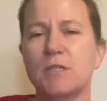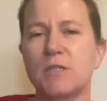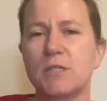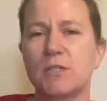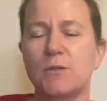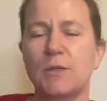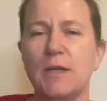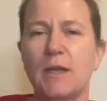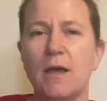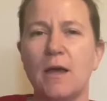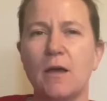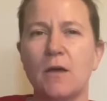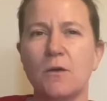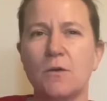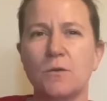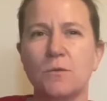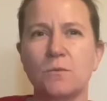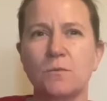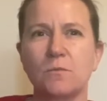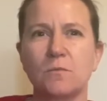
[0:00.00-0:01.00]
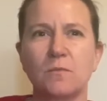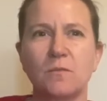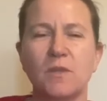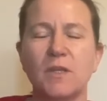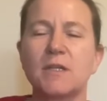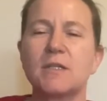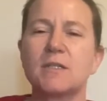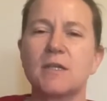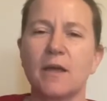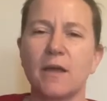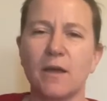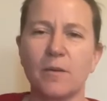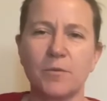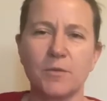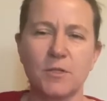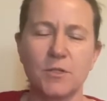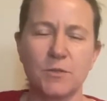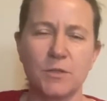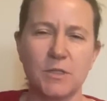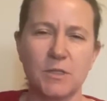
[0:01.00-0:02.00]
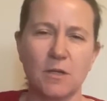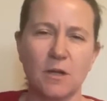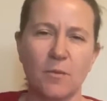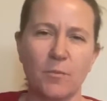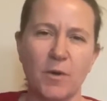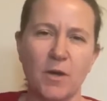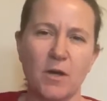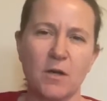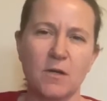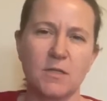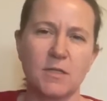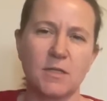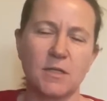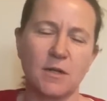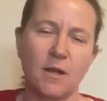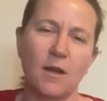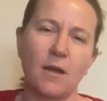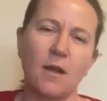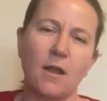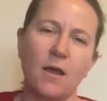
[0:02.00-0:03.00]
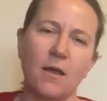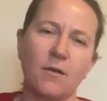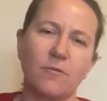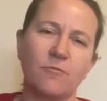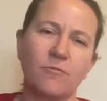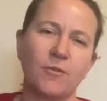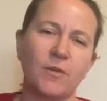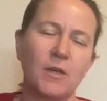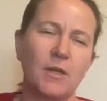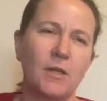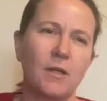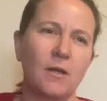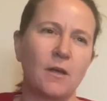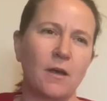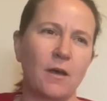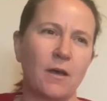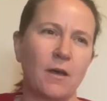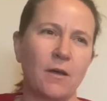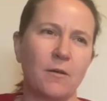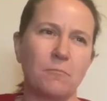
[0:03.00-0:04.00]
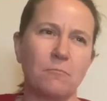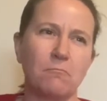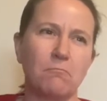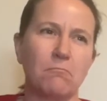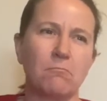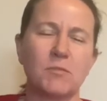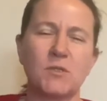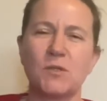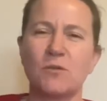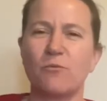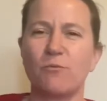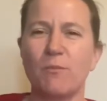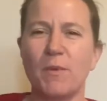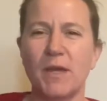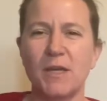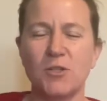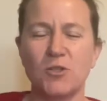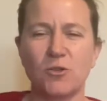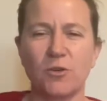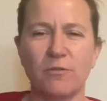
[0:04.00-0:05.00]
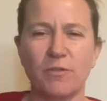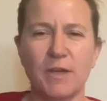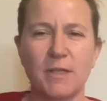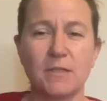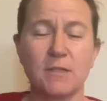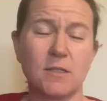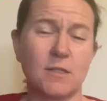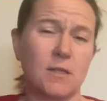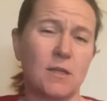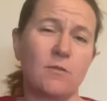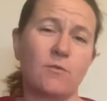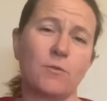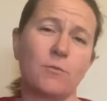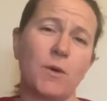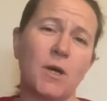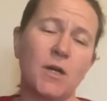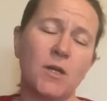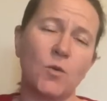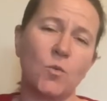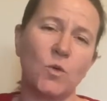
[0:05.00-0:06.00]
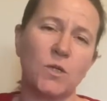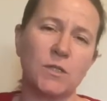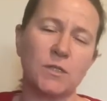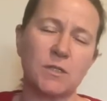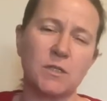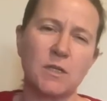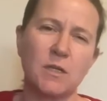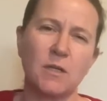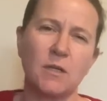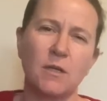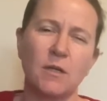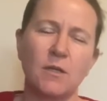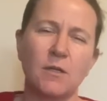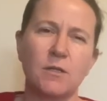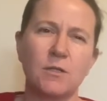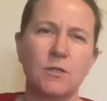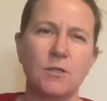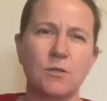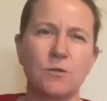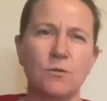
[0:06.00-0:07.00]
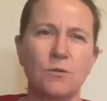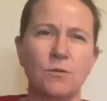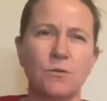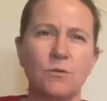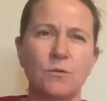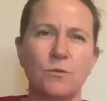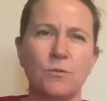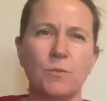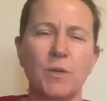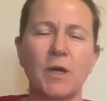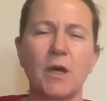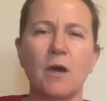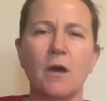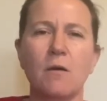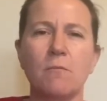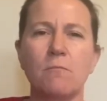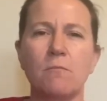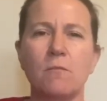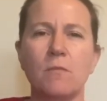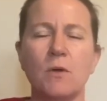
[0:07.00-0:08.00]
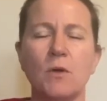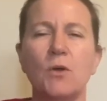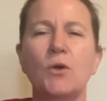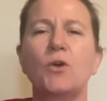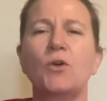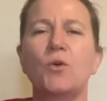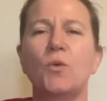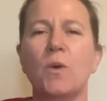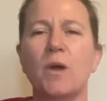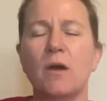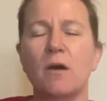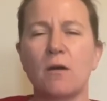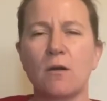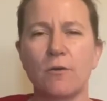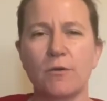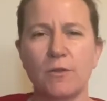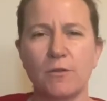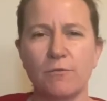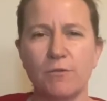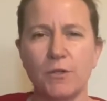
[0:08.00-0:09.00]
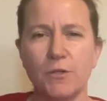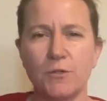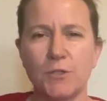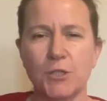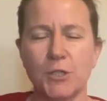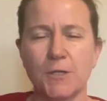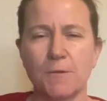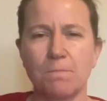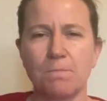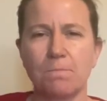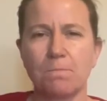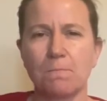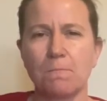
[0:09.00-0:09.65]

us to allow things that happen to us in our past, in our life, sort of major events and even minor ones, to become who we are in the future.